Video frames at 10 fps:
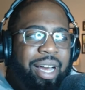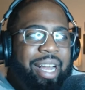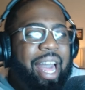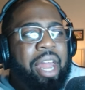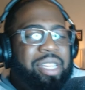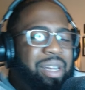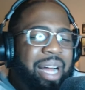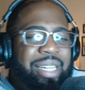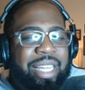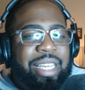got
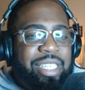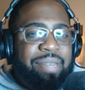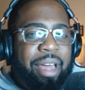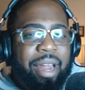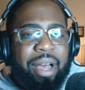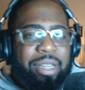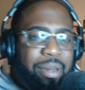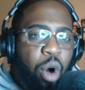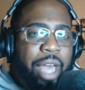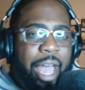a decent amount,
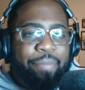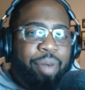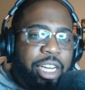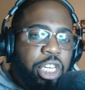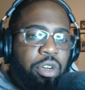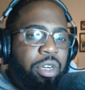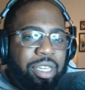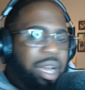some okay pressure,